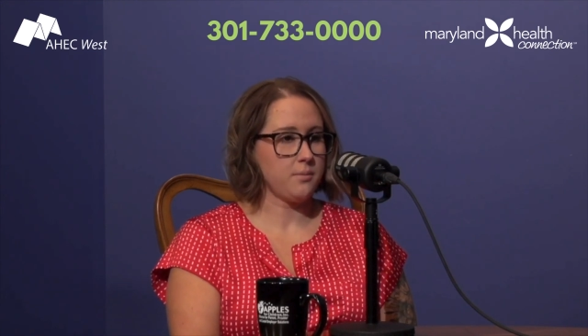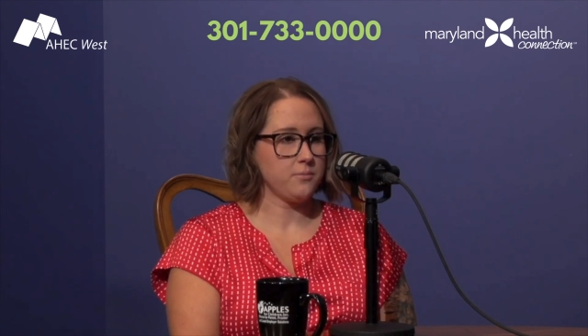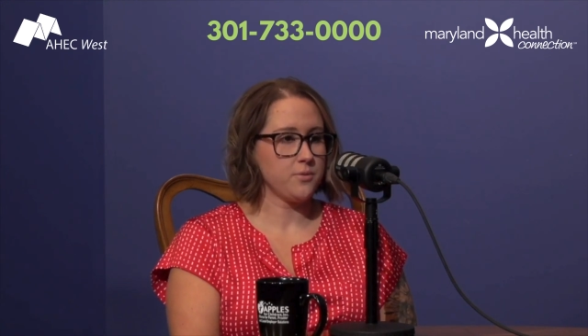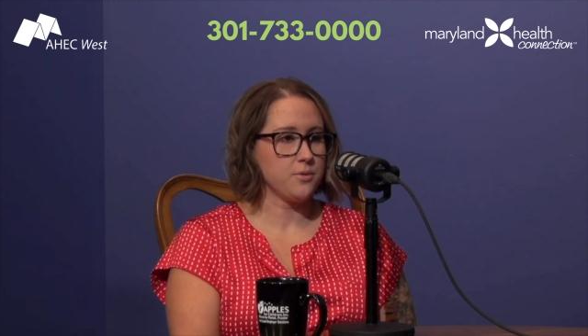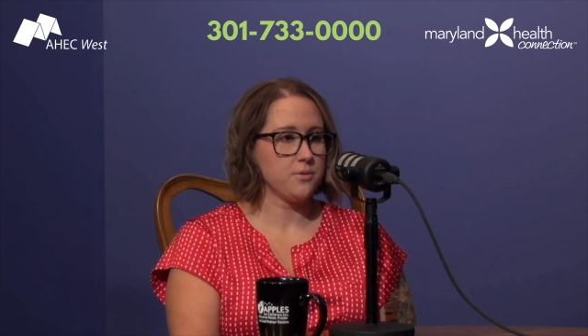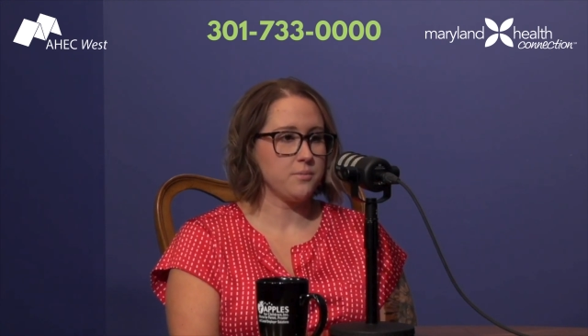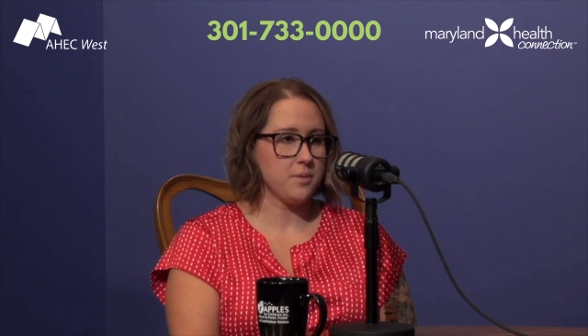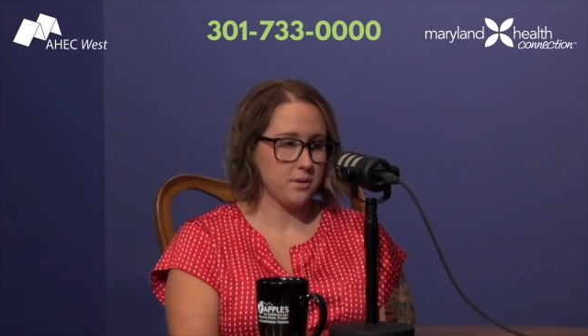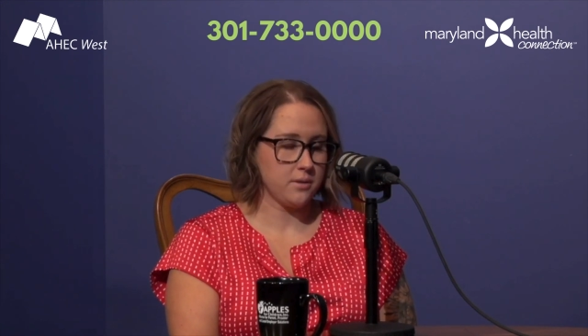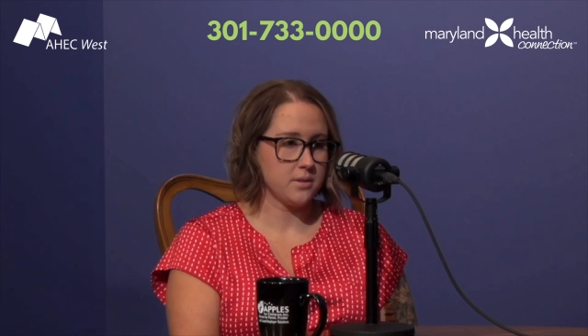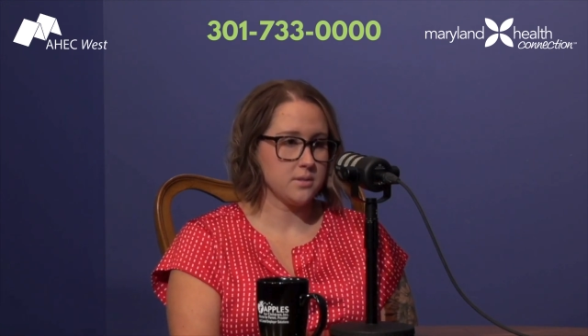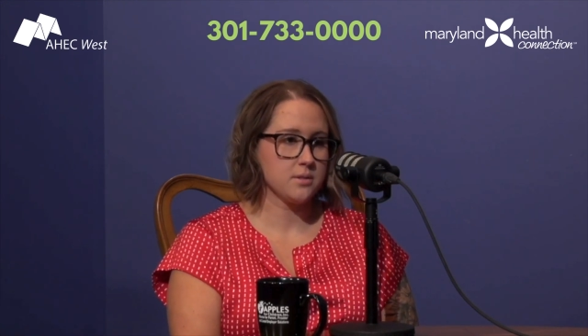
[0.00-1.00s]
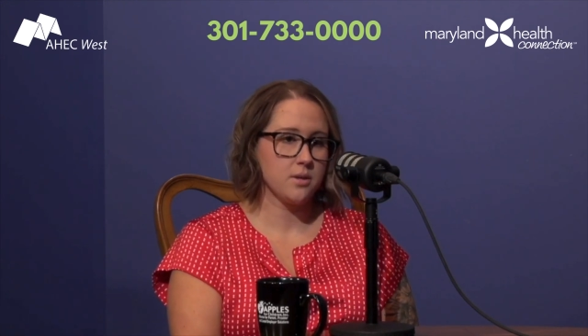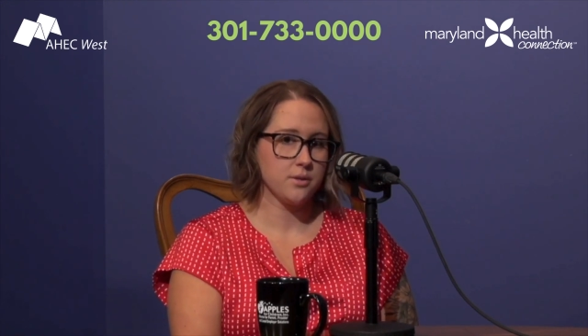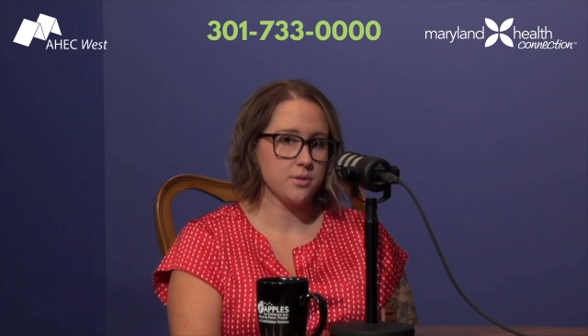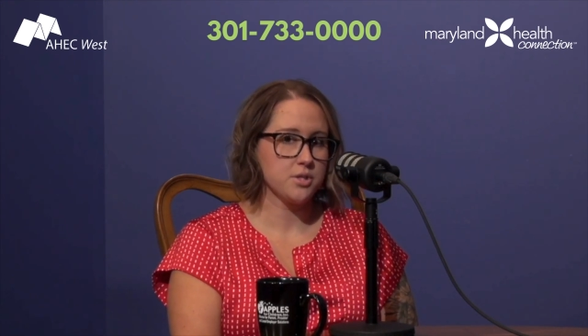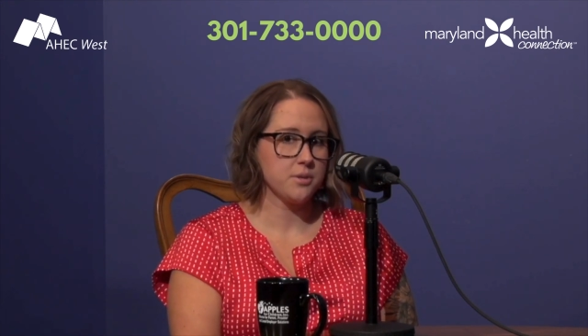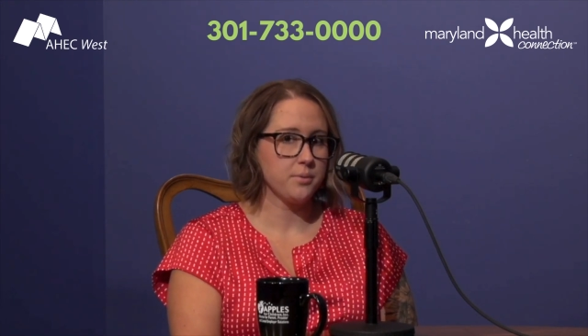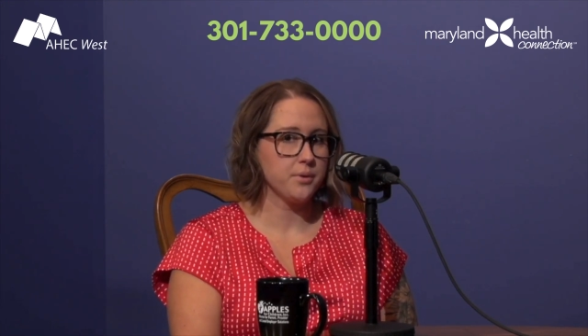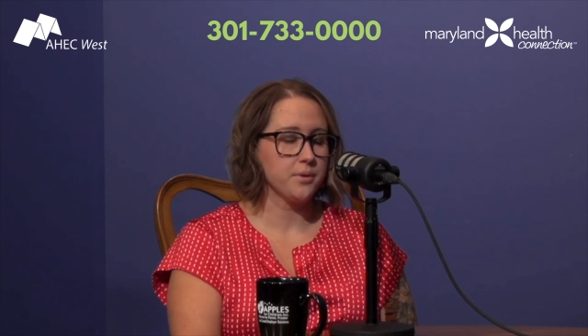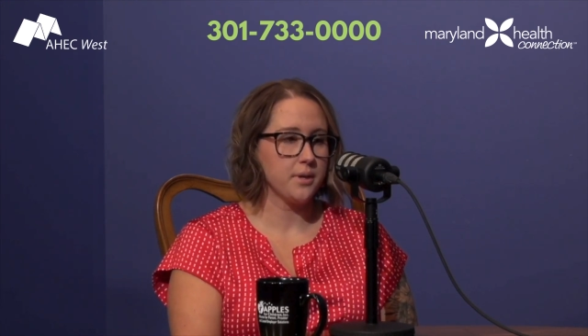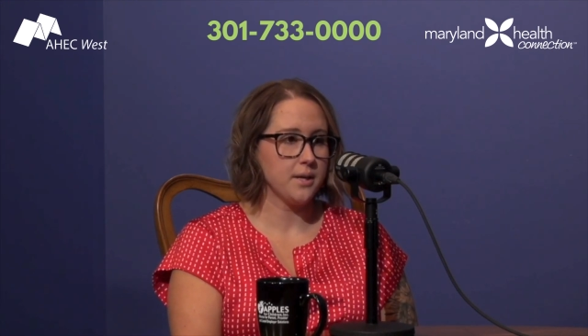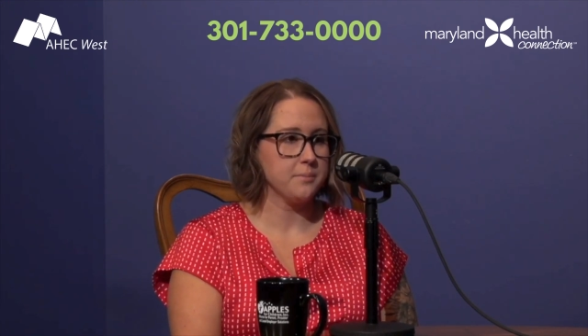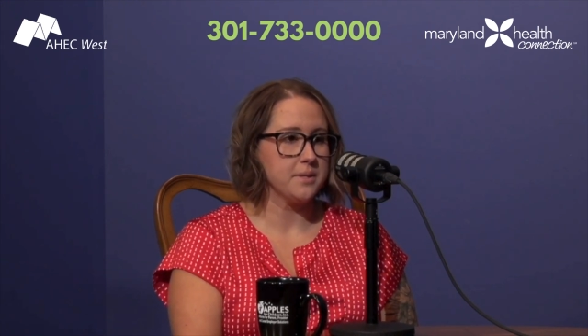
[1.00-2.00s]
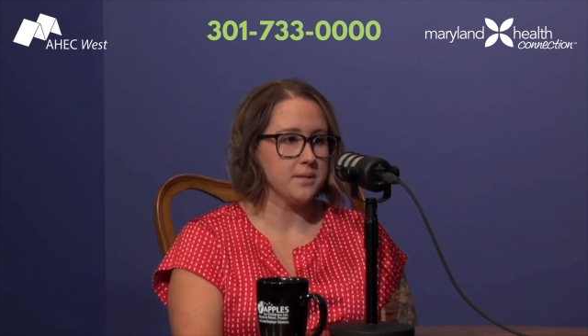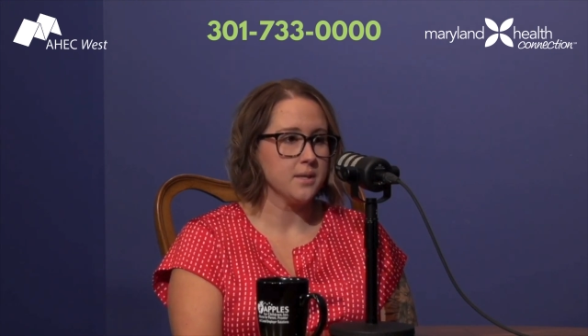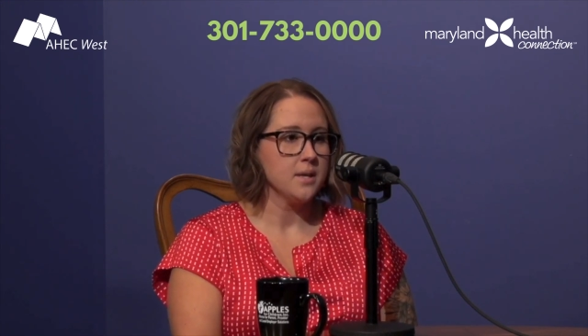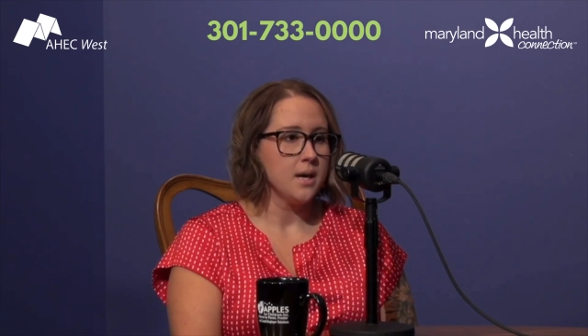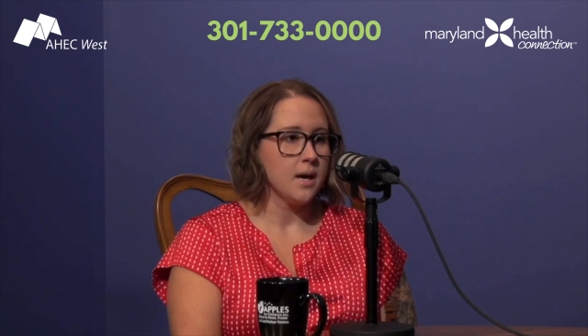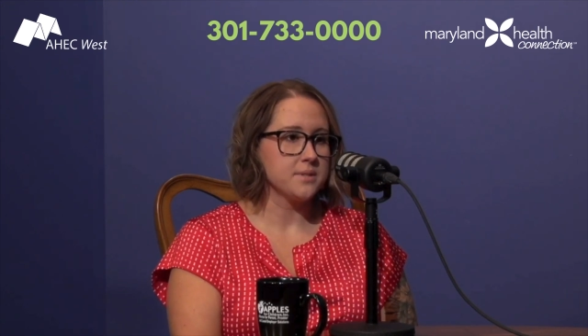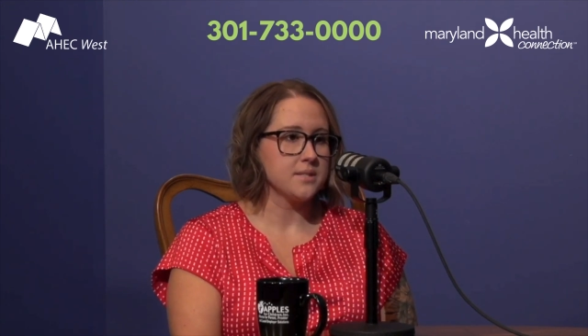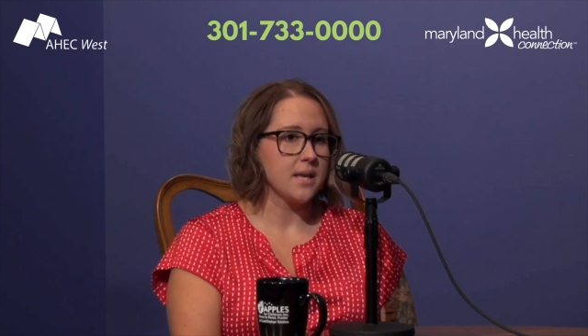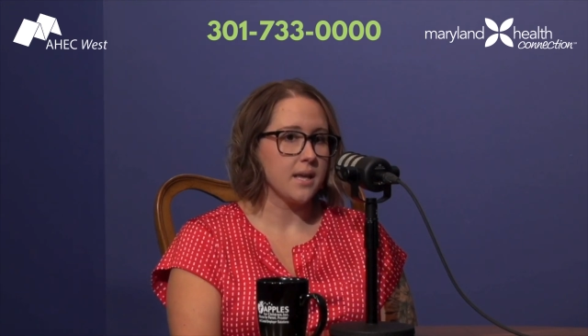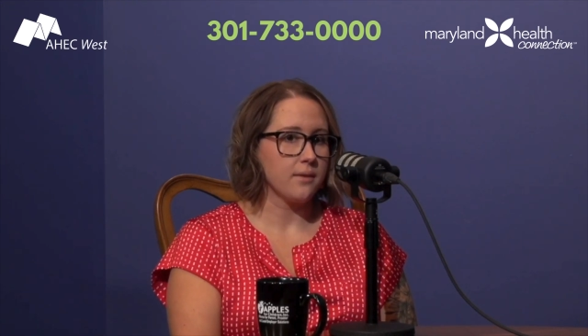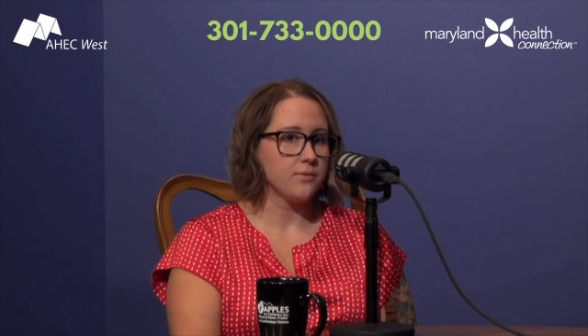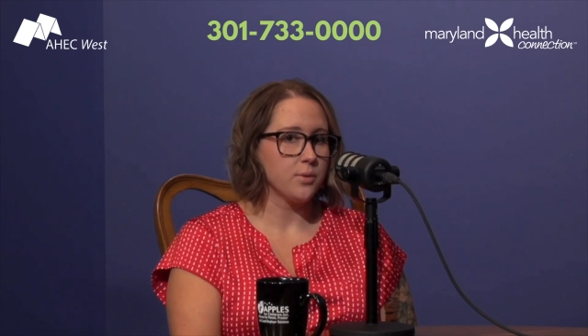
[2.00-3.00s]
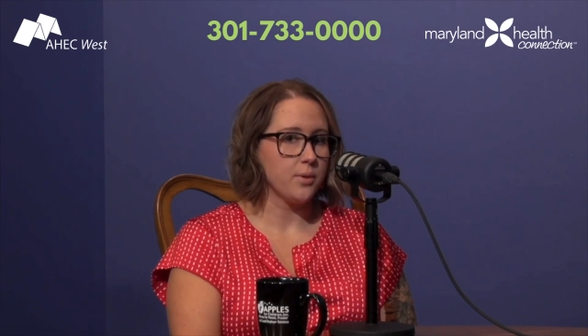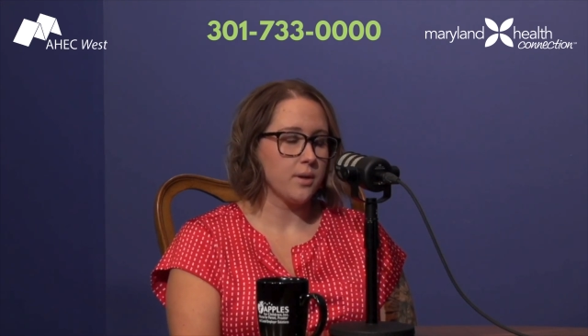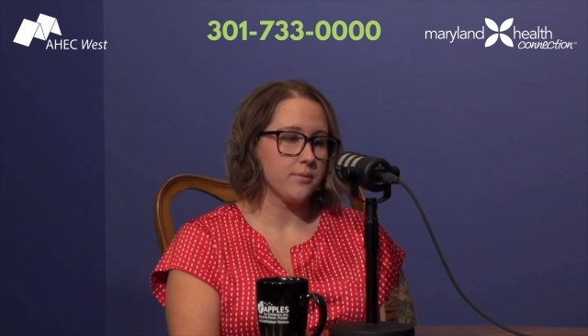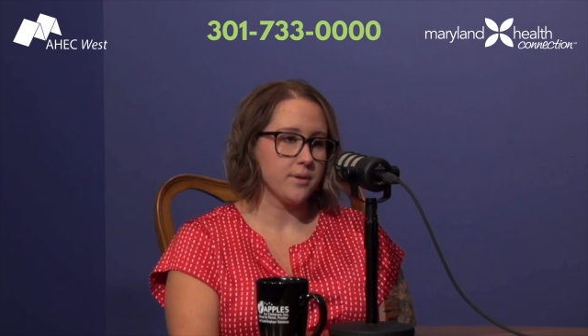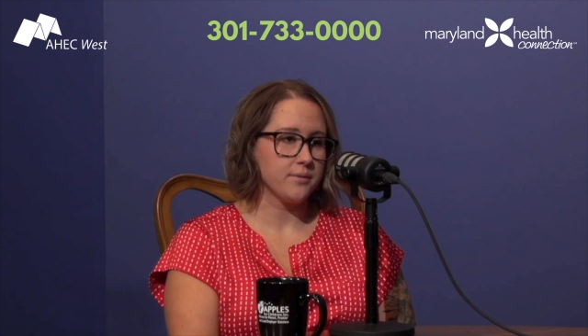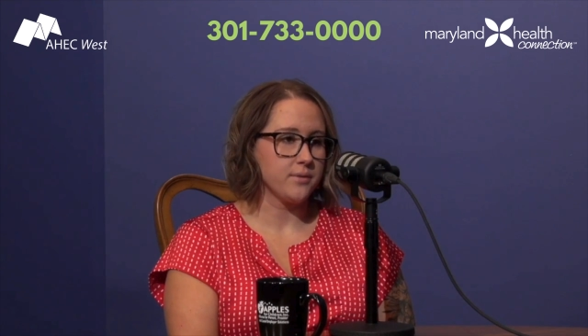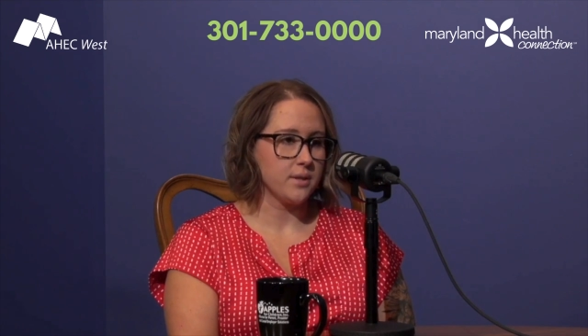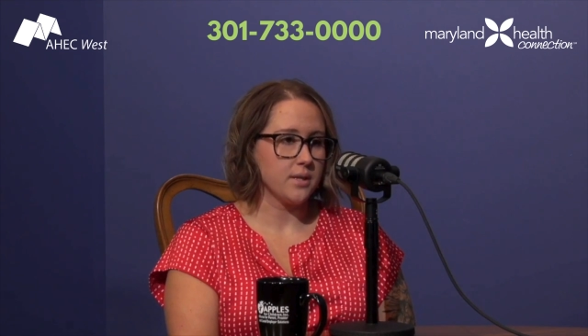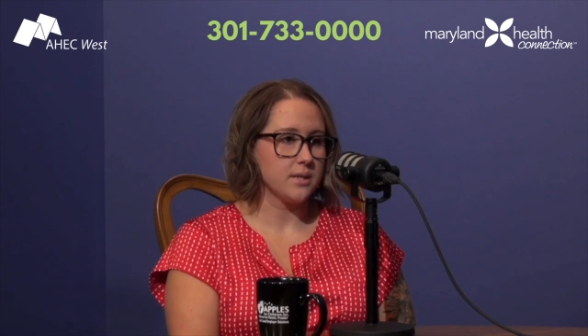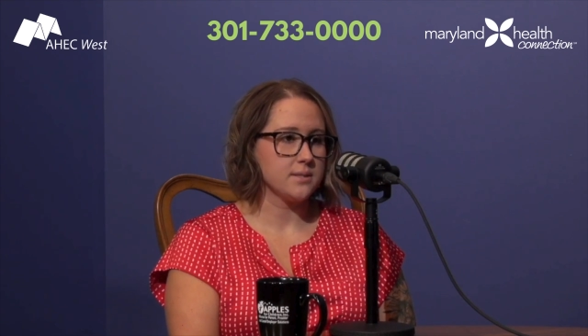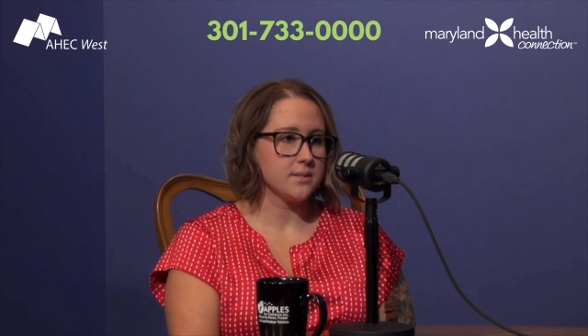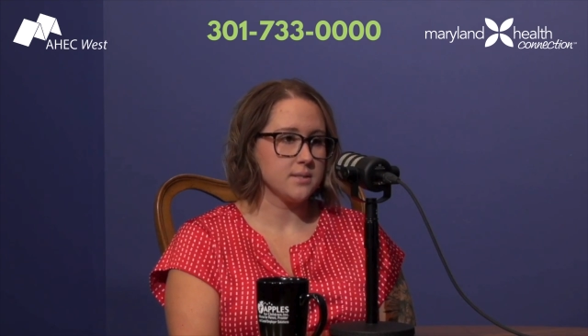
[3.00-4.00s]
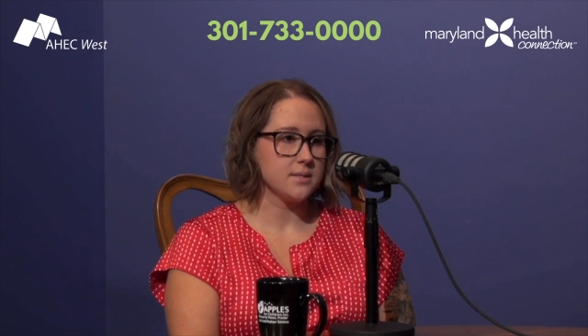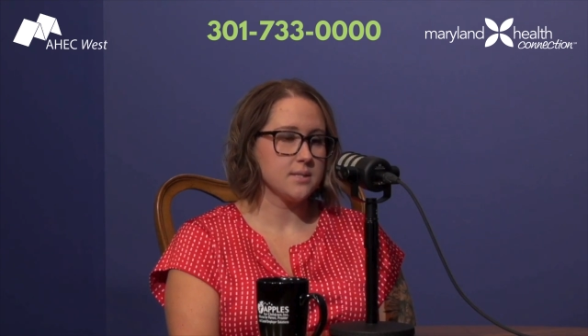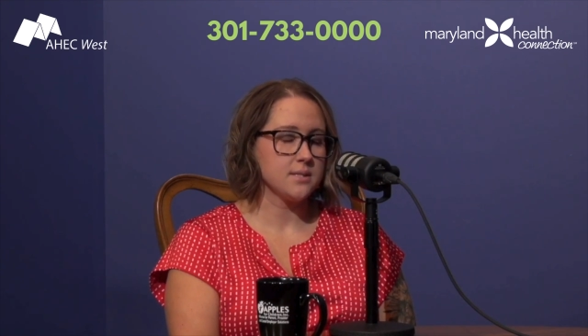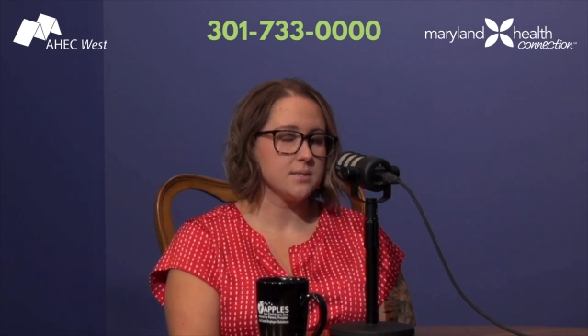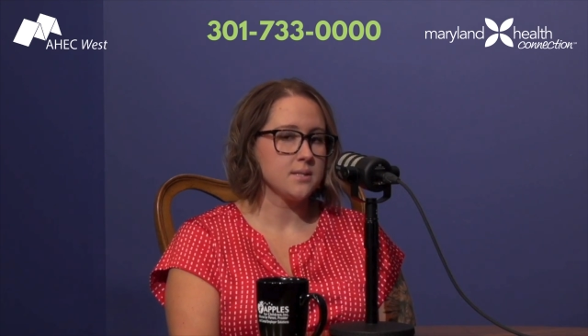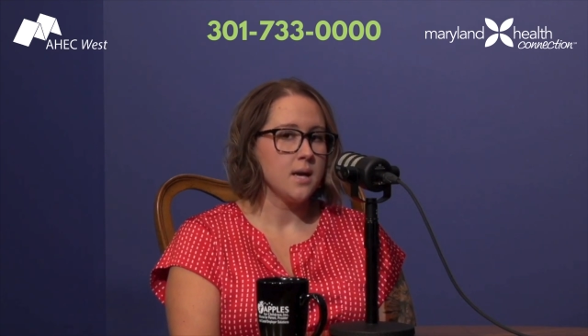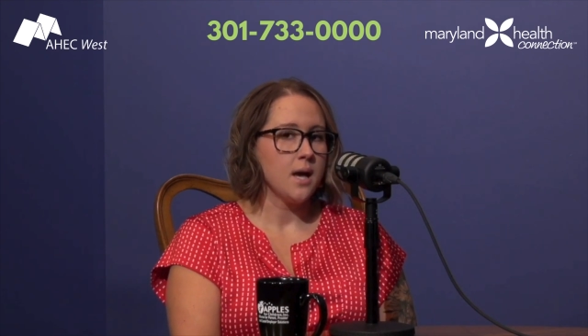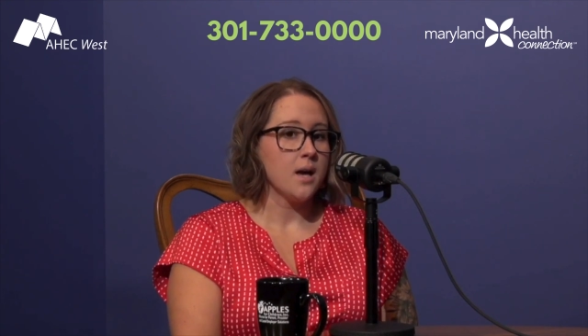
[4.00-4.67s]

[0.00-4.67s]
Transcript: through the Maryland Scholarship Program and seeing if you qualify for any assistance.